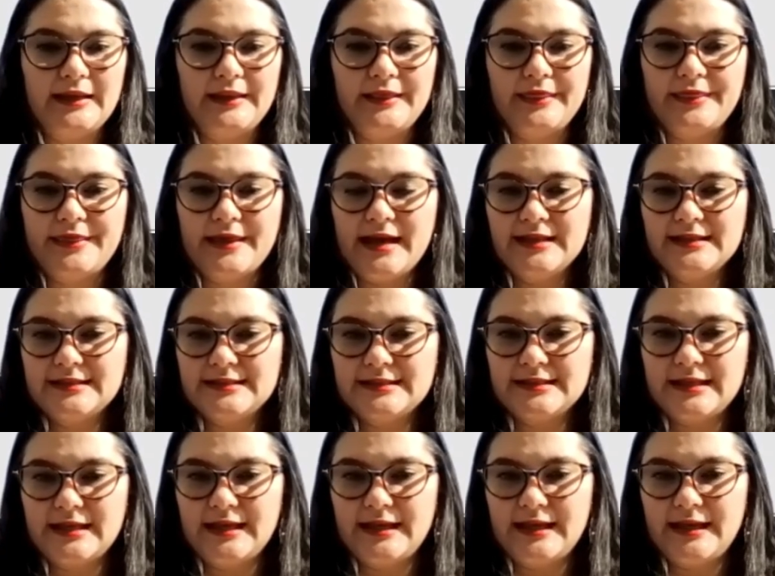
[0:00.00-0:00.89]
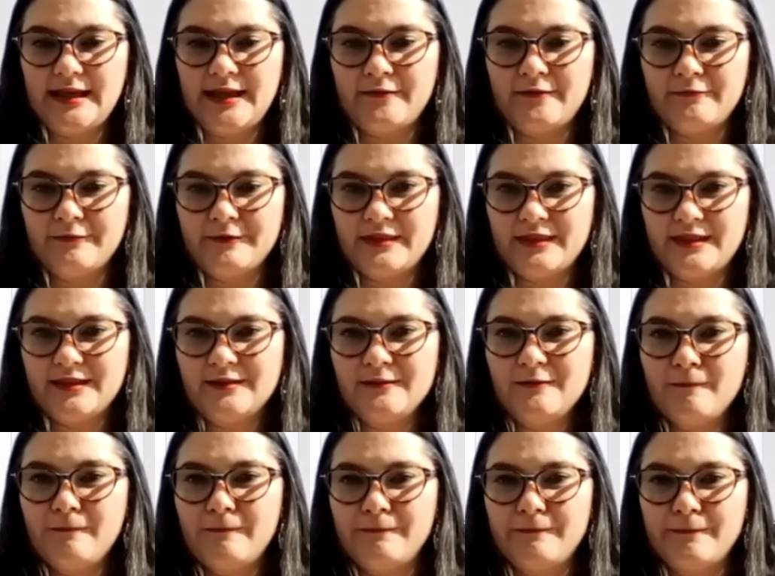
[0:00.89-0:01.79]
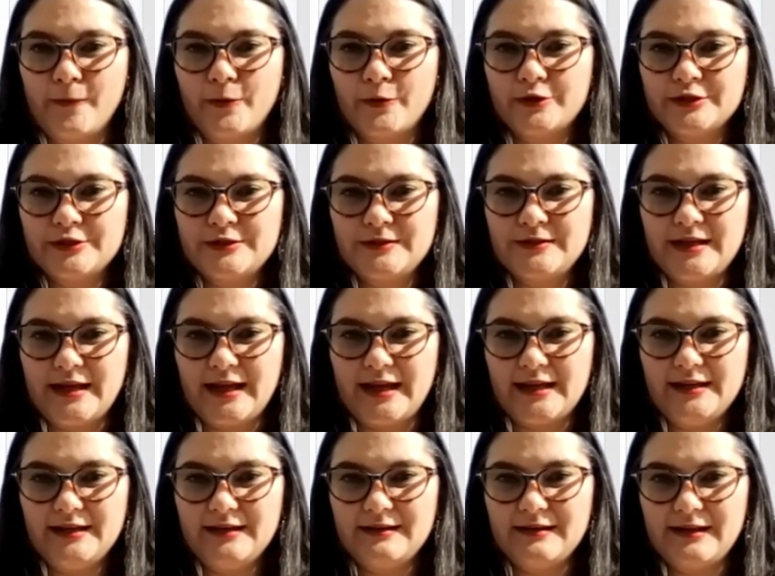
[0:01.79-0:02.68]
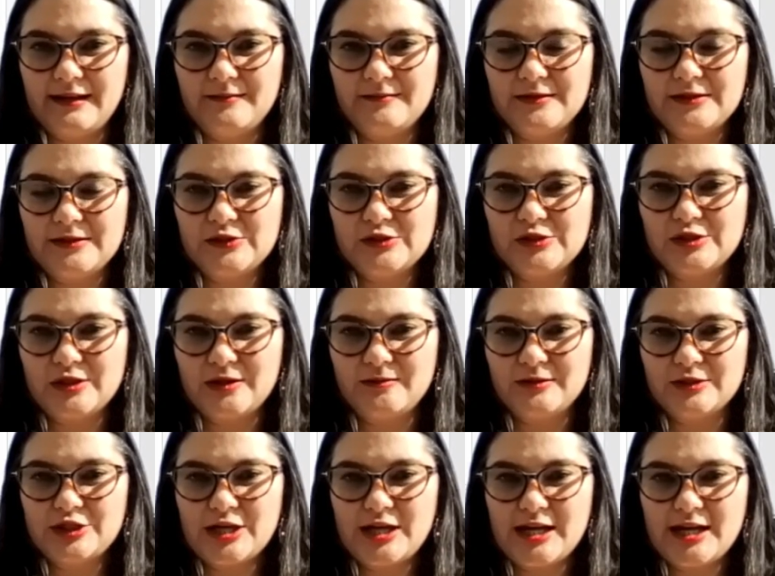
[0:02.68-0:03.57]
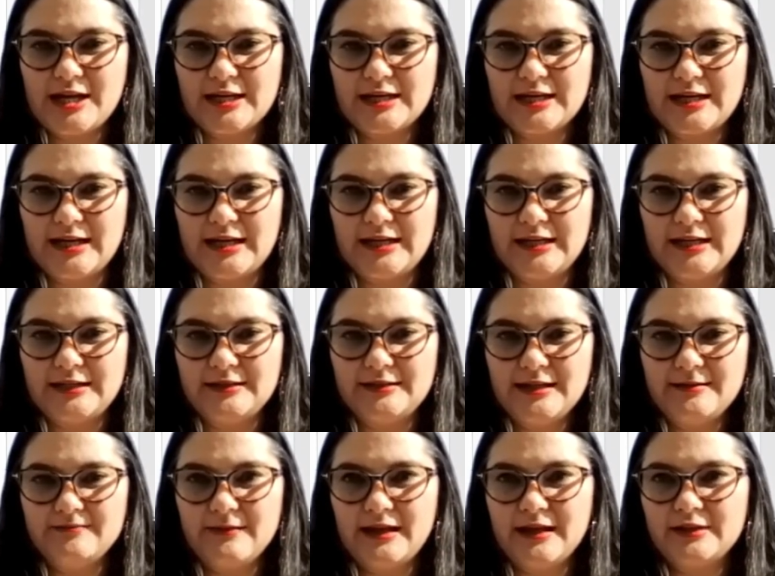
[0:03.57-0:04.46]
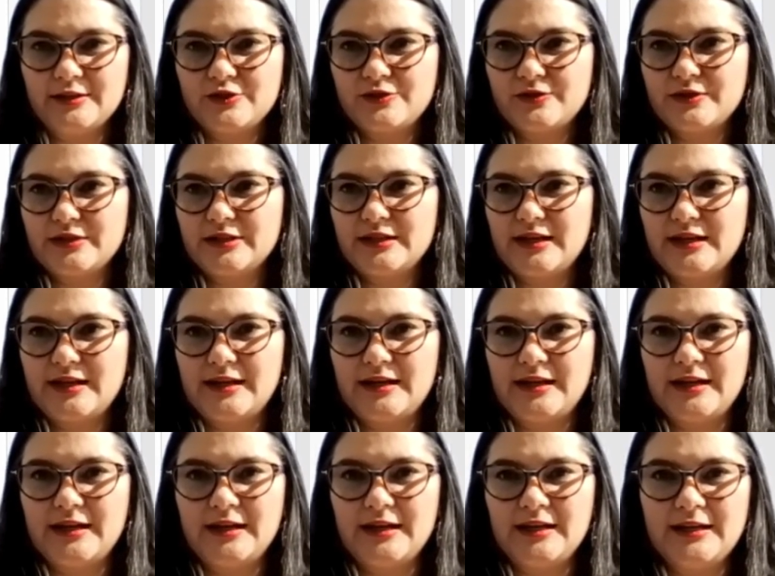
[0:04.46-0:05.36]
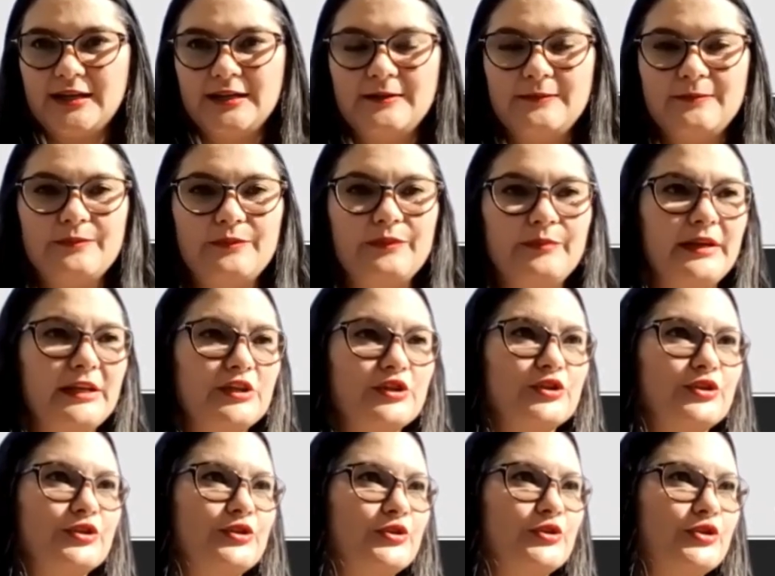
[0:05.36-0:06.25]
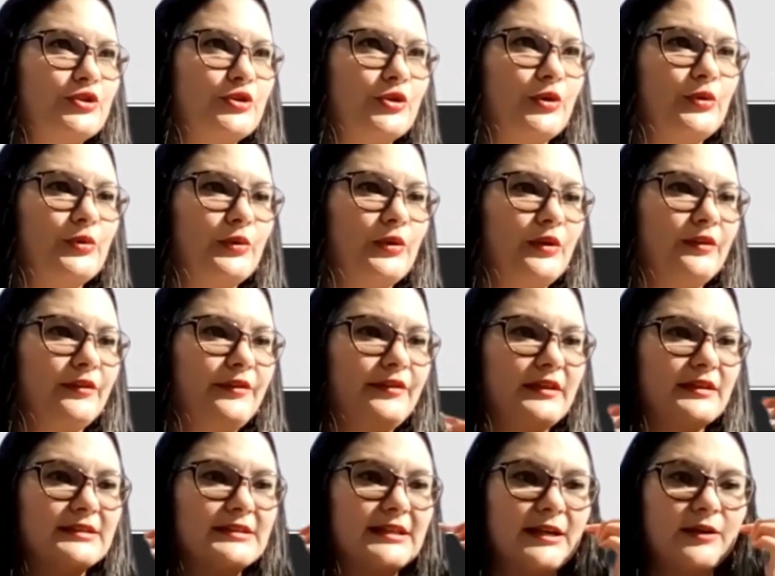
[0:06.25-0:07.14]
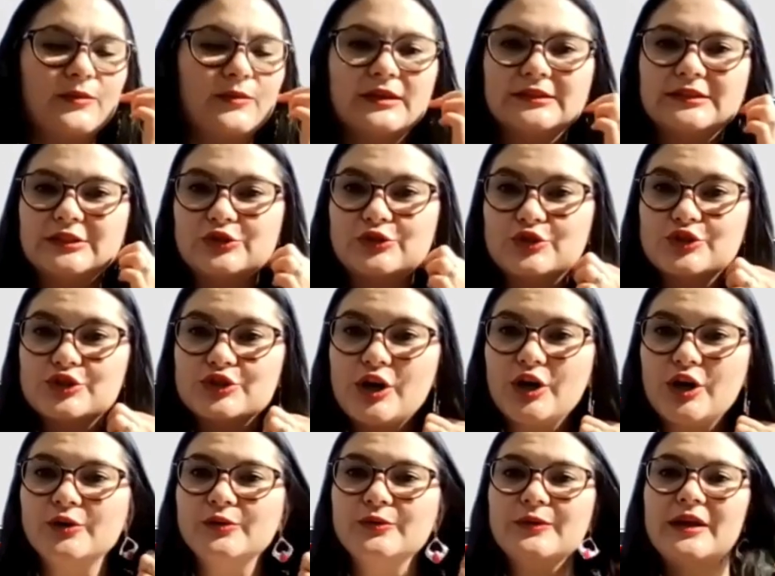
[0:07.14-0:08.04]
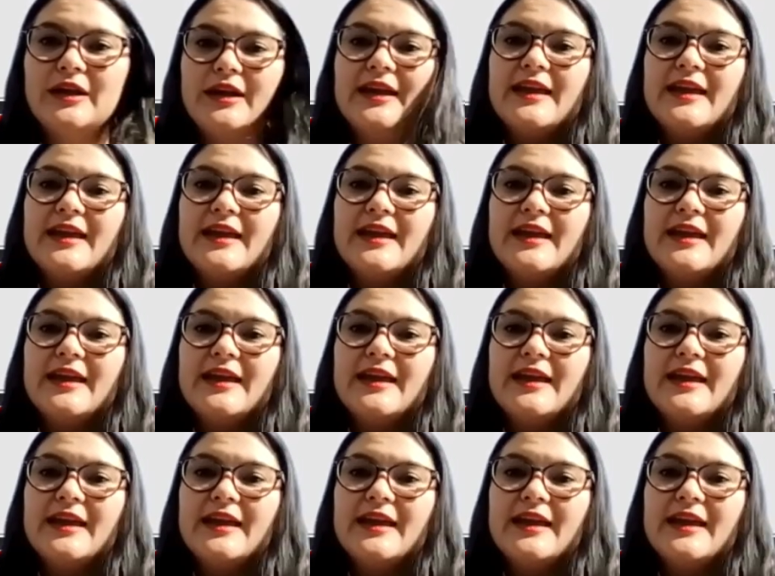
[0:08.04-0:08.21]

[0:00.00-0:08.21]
that's everything for today. Let me just double check. I make sure to show all the things that I wanted to show.